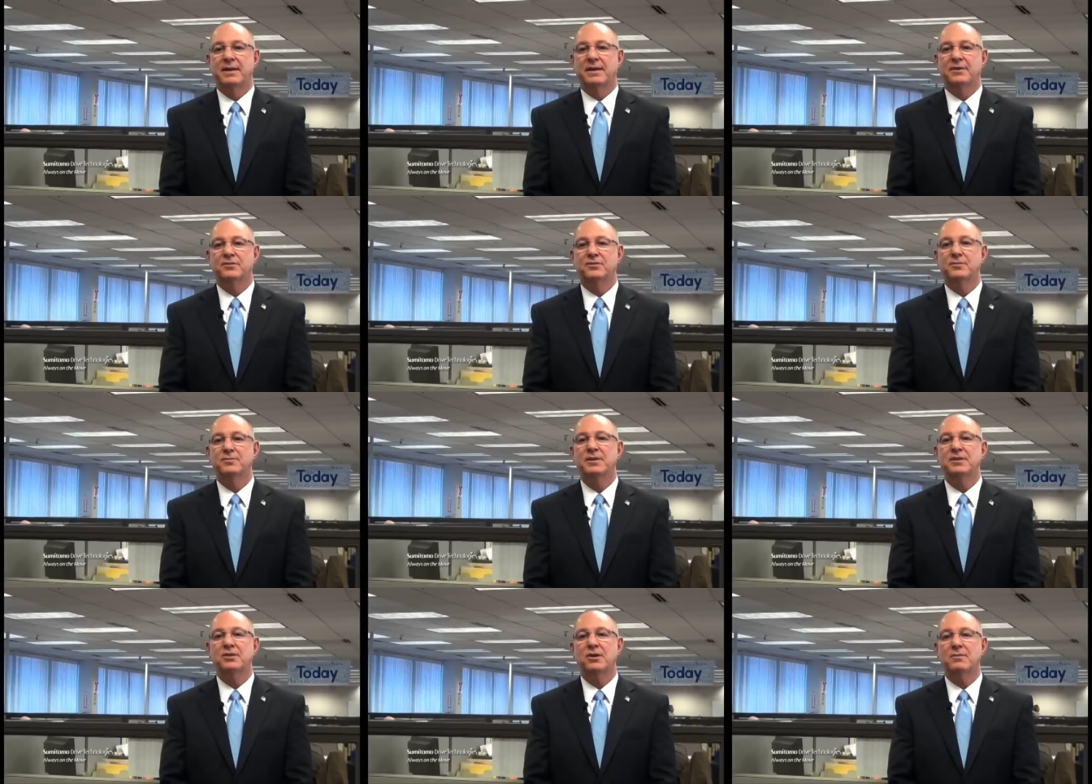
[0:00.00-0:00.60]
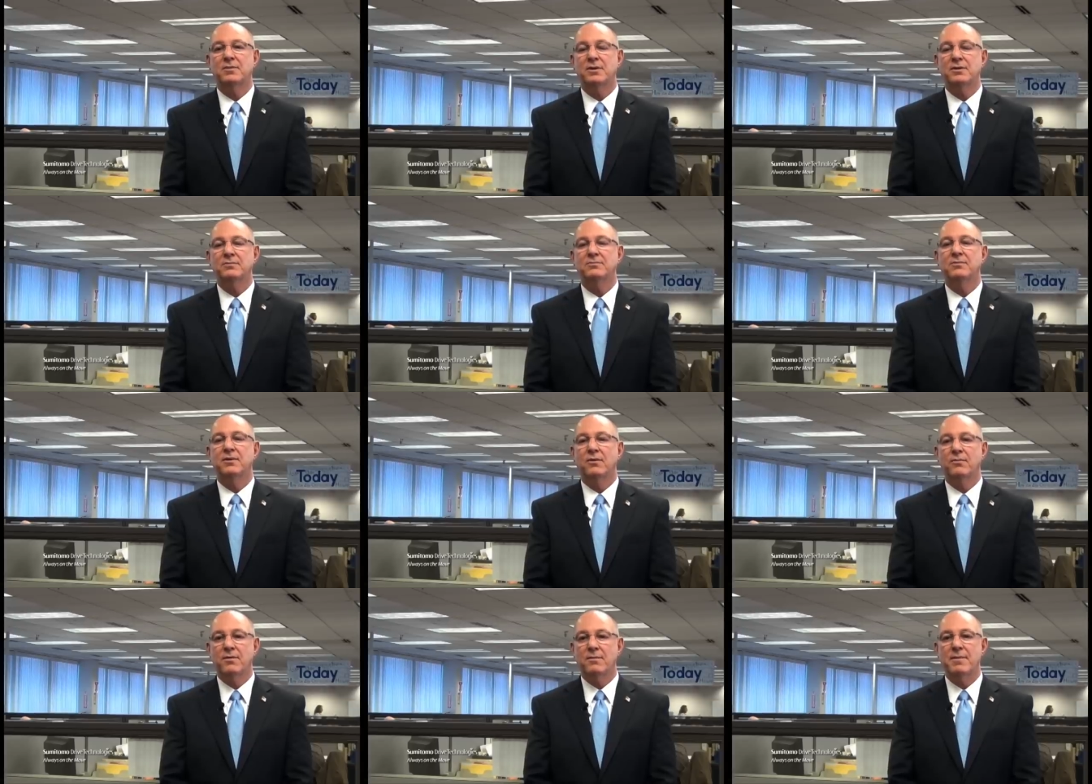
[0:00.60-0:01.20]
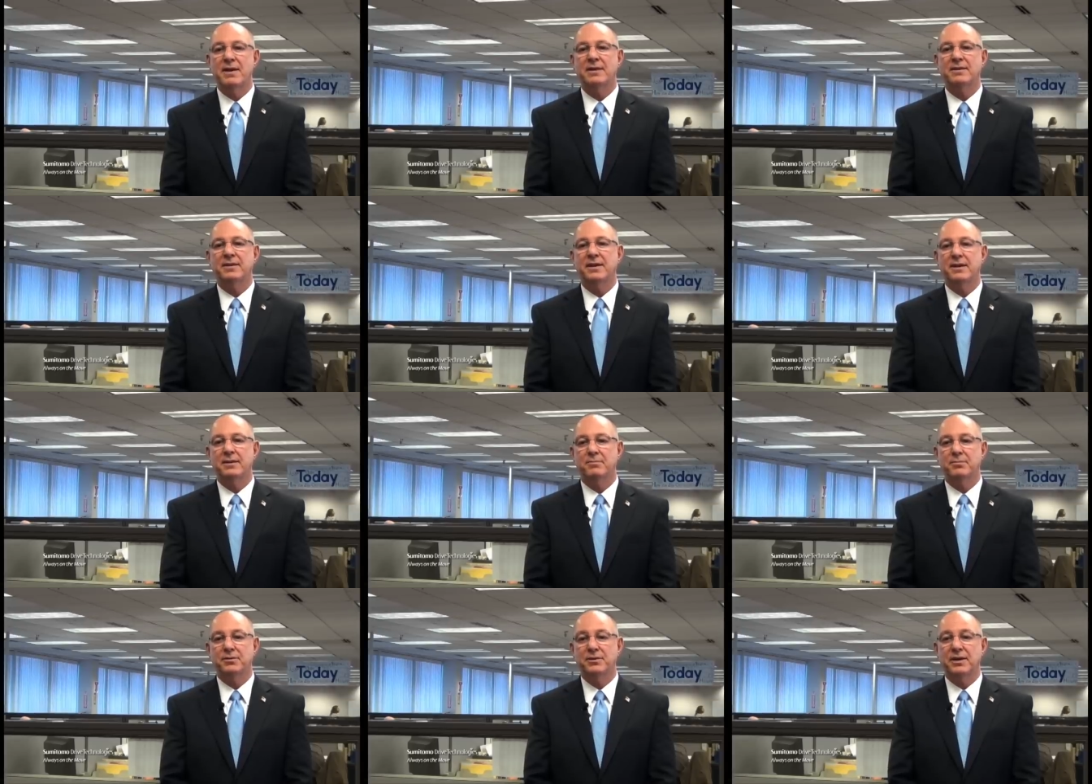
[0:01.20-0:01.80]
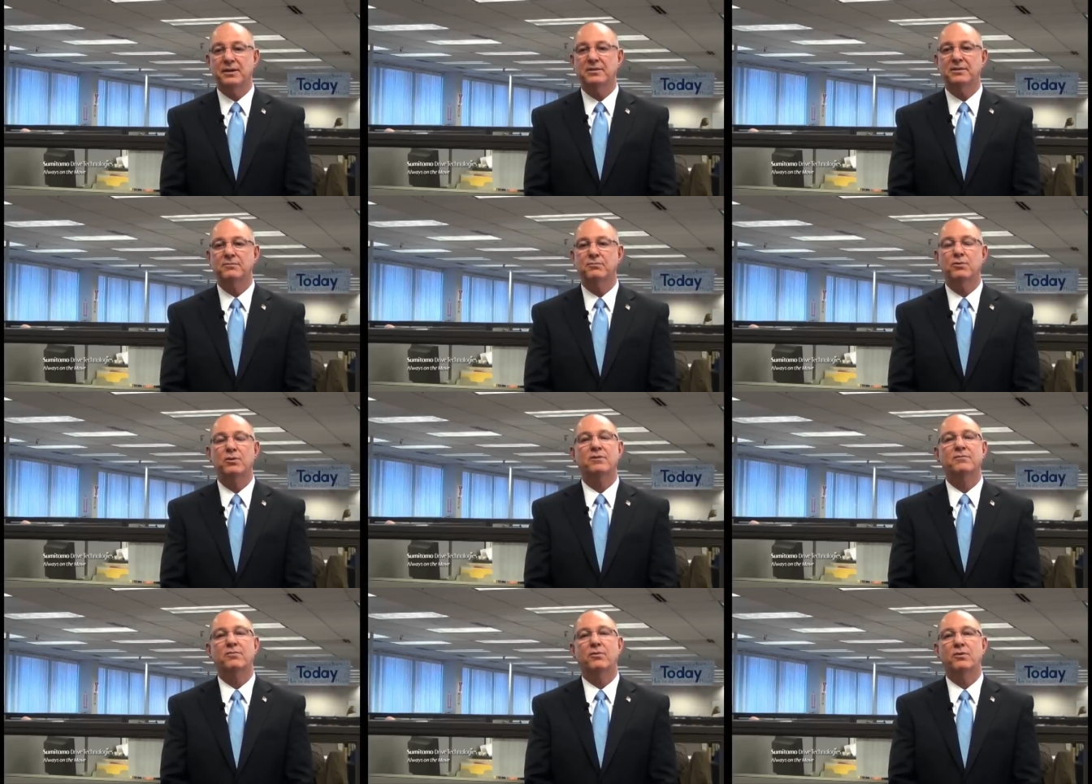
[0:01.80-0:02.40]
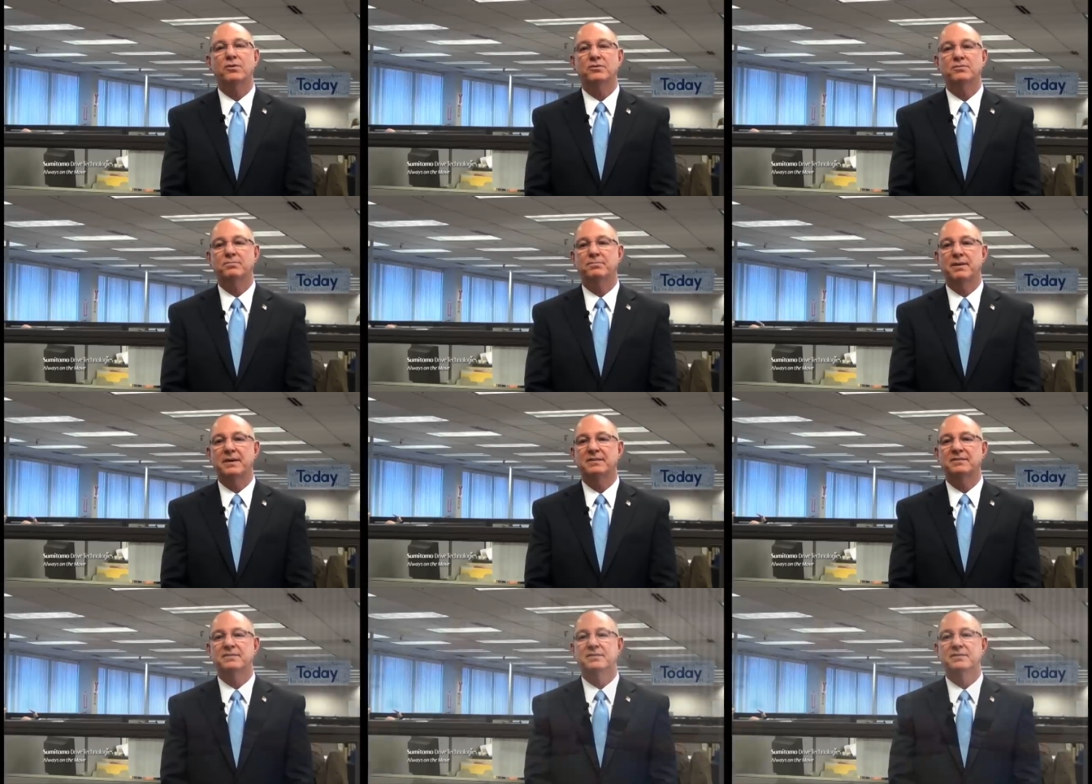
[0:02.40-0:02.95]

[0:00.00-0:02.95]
At Sumitomo, we maintain a productive workforce by